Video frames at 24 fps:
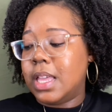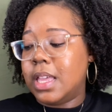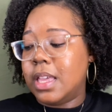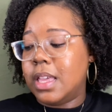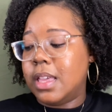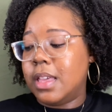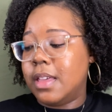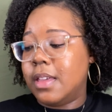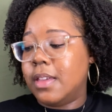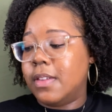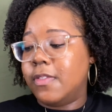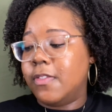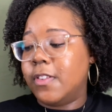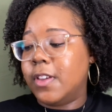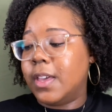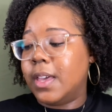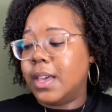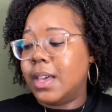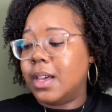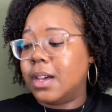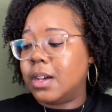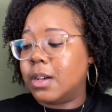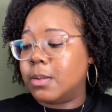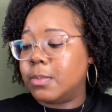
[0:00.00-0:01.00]
if it
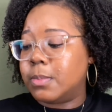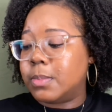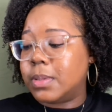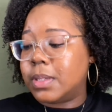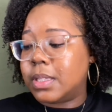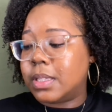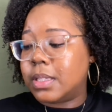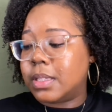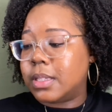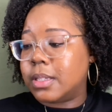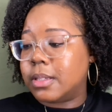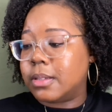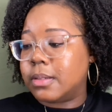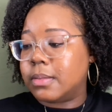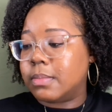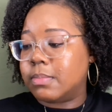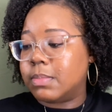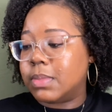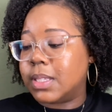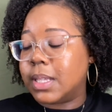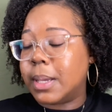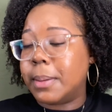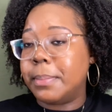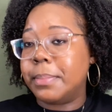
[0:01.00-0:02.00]
helps
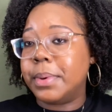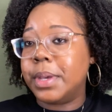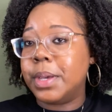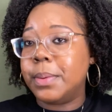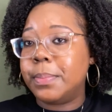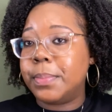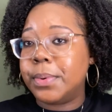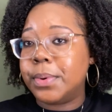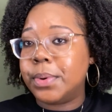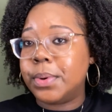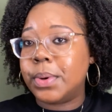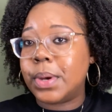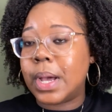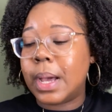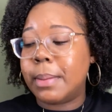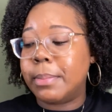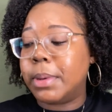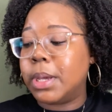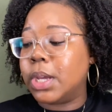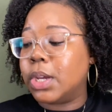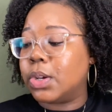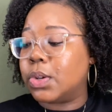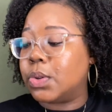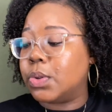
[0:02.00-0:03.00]
some people, I
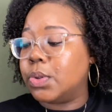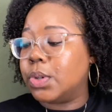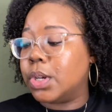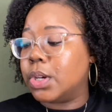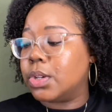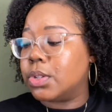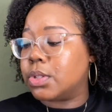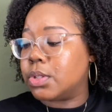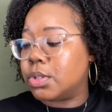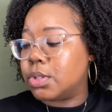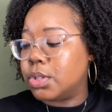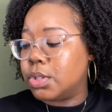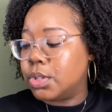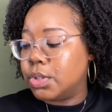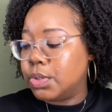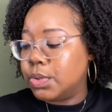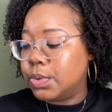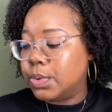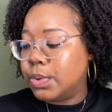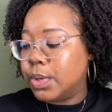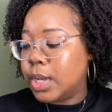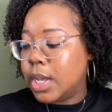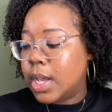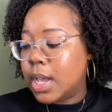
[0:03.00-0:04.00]
mean, kudos to you.